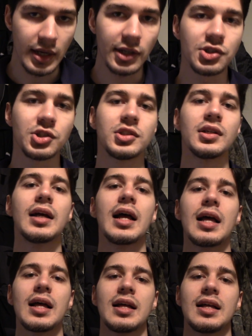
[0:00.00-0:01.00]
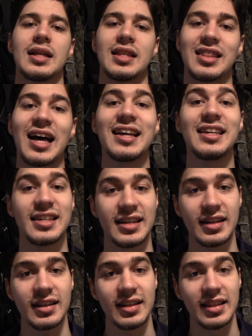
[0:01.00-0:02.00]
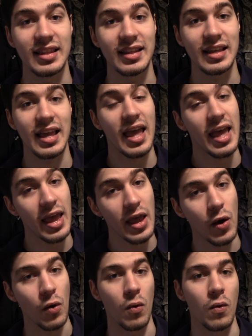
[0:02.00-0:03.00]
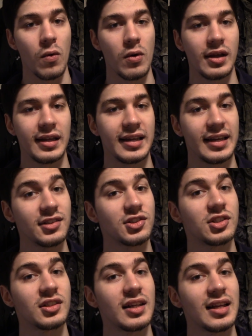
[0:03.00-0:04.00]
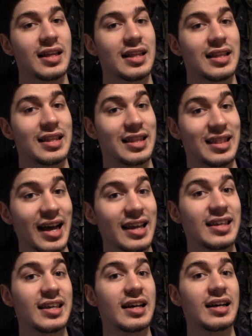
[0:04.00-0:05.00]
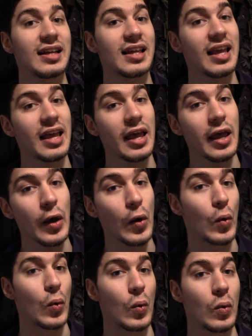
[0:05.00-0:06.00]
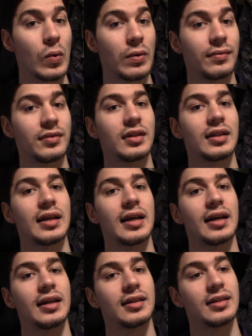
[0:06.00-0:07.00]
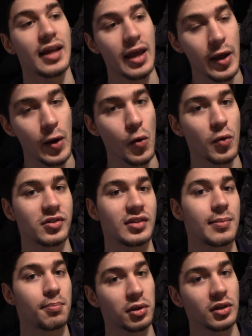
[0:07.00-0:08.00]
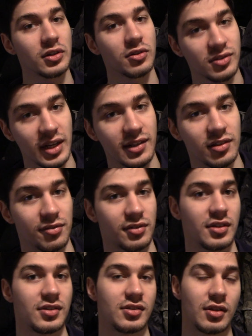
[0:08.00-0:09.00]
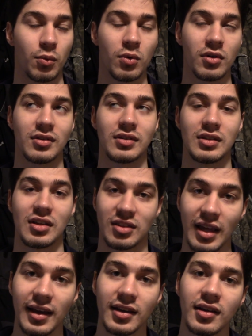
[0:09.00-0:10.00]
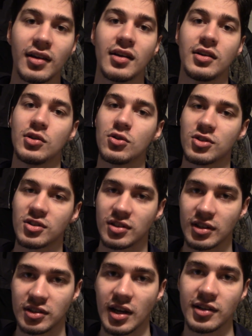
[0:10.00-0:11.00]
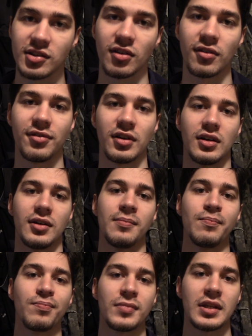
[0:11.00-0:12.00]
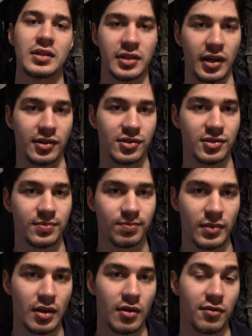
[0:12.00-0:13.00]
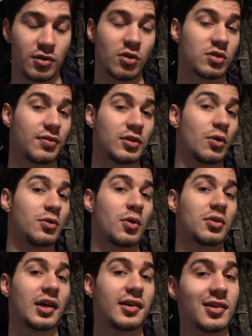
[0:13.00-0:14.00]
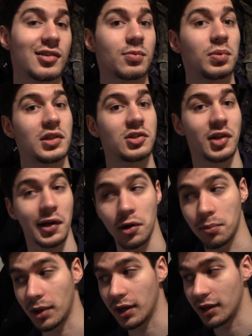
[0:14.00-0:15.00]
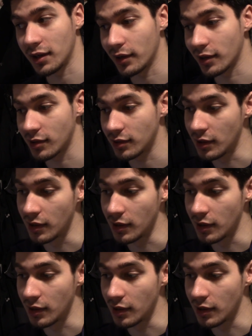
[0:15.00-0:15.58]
Ich danke eu. Ich danke eu. And eu is the plural dative, because the word to thank uses the dative case. For those of you who don't know what that is, please check out my